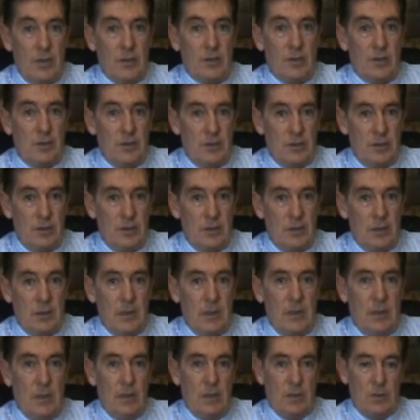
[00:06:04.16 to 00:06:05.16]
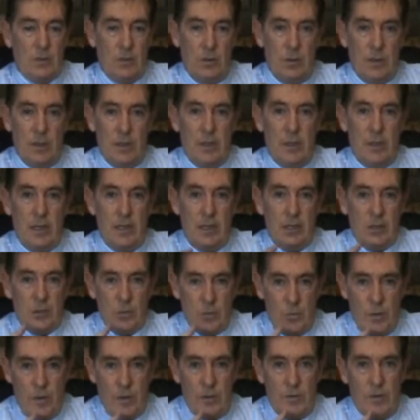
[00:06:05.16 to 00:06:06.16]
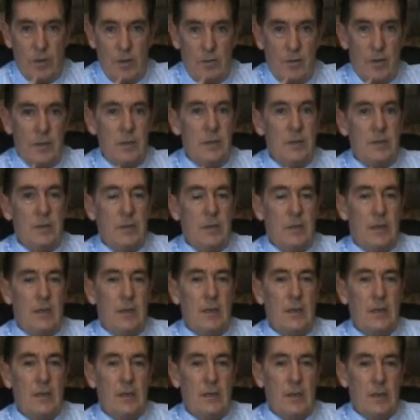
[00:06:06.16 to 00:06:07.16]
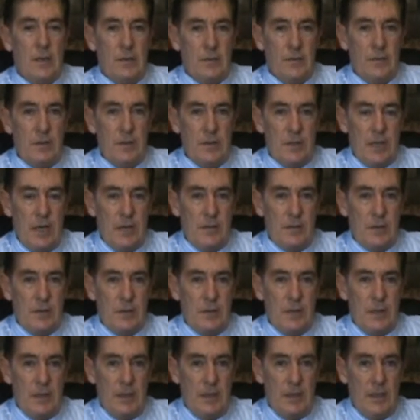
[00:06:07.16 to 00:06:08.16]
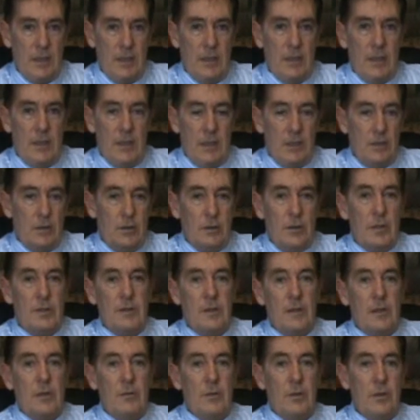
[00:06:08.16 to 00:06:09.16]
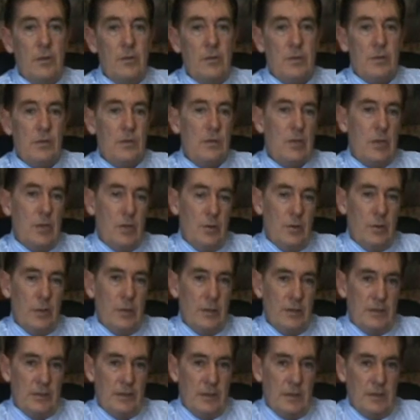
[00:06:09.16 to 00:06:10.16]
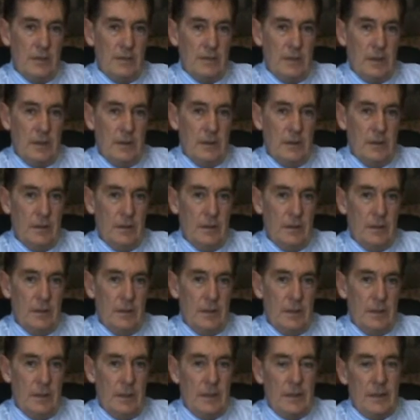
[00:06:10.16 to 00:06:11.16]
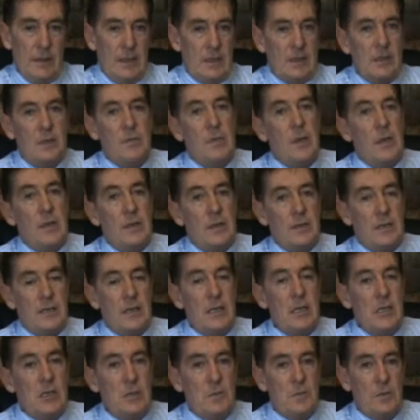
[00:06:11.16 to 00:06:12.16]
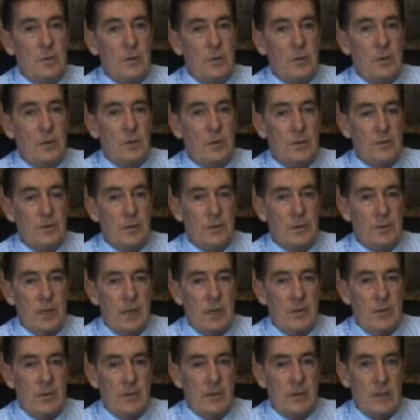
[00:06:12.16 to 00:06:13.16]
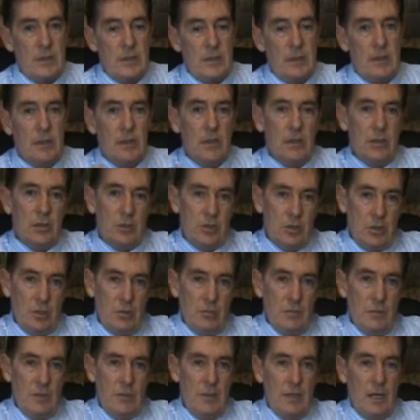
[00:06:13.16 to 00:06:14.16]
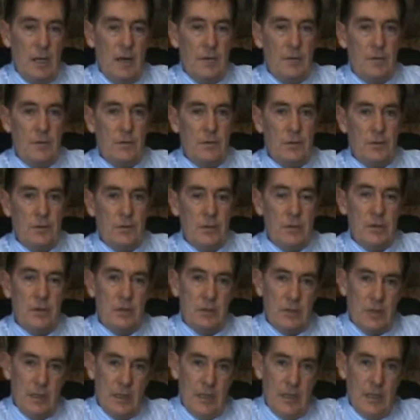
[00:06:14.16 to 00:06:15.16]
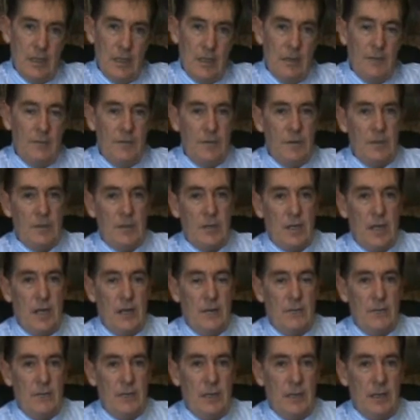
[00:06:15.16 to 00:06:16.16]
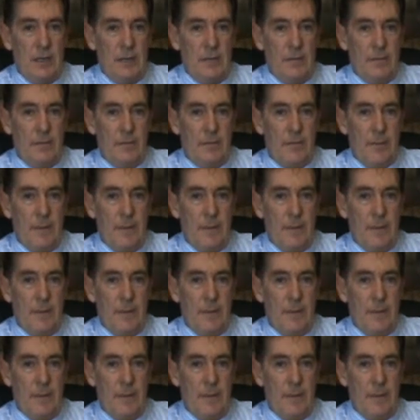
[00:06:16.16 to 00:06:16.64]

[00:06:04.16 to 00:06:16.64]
lozenges. So all you need is 1 drop on your tongue 3 times a day. And the other thing we use is colloidal silver, and that's about a teaspoon 3 times a day. Children, half dosage, infants, half again.